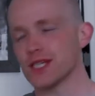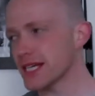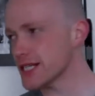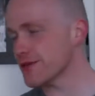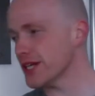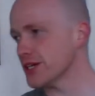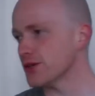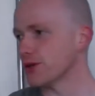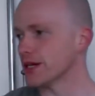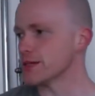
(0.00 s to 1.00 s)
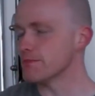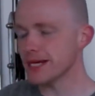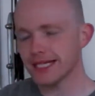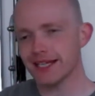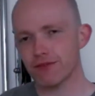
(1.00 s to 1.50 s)
Today's video is
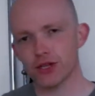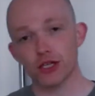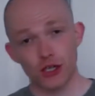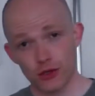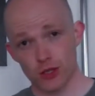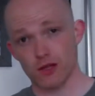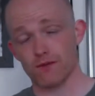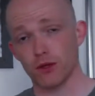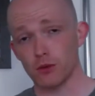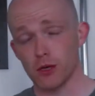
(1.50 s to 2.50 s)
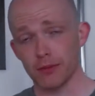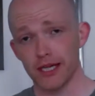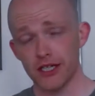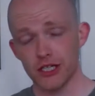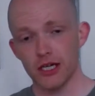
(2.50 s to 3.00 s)
mainly for the girls that follow our
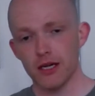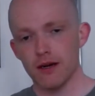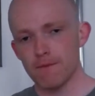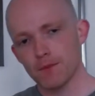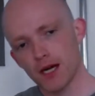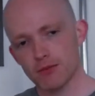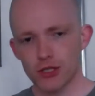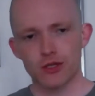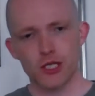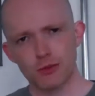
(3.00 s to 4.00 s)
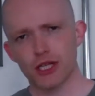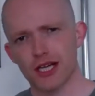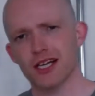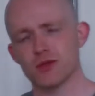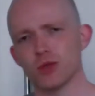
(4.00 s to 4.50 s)
page. I'm sure some of the
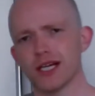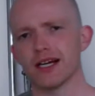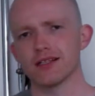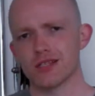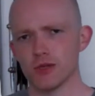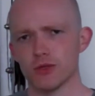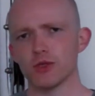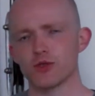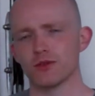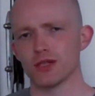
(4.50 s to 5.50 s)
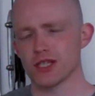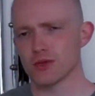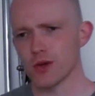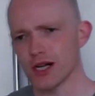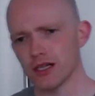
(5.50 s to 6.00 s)
guys will get some use from this
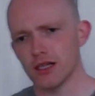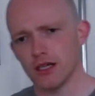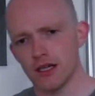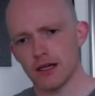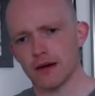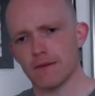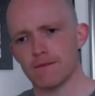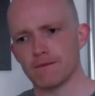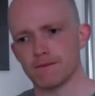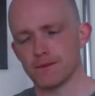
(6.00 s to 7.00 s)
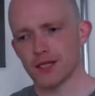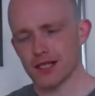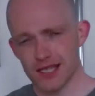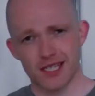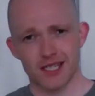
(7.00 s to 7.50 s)
as well, because
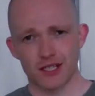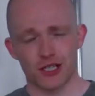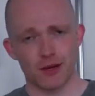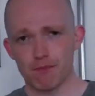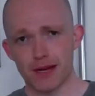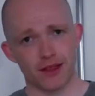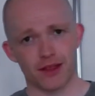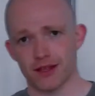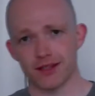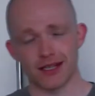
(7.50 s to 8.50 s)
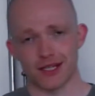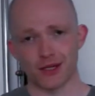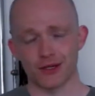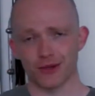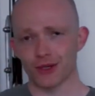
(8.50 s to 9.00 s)
this is a gym myth that
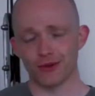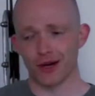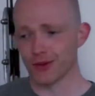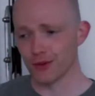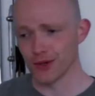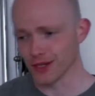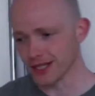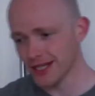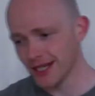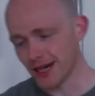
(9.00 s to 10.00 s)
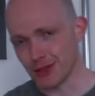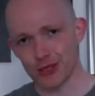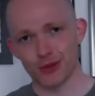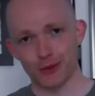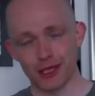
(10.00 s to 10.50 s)
is heard all around the world. I'm
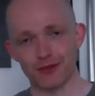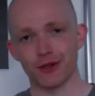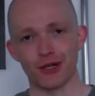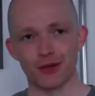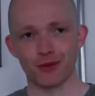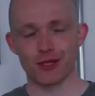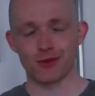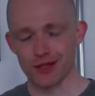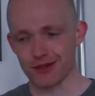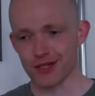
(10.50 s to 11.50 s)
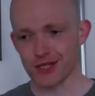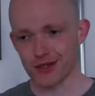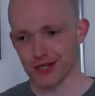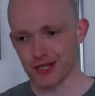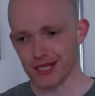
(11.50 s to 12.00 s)
sure you will have heard it once we
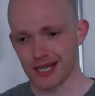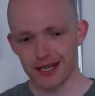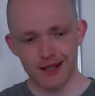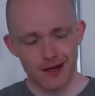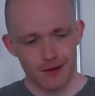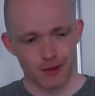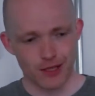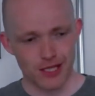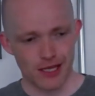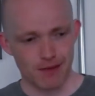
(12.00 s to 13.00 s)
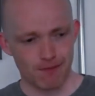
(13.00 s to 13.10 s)
discuss it today, but